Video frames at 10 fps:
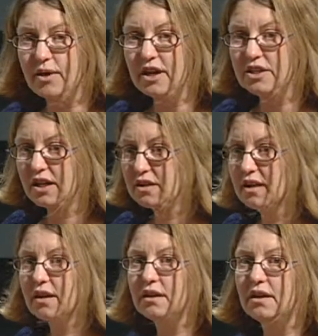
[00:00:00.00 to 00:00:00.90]
project
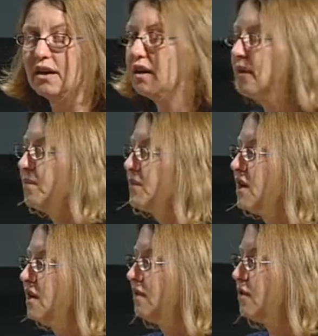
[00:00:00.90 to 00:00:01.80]
that
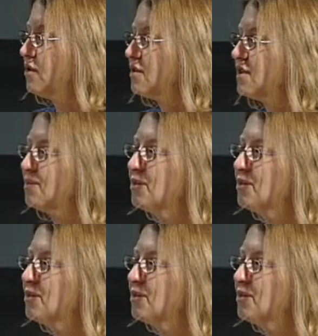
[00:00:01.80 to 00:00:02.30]
if you're interested in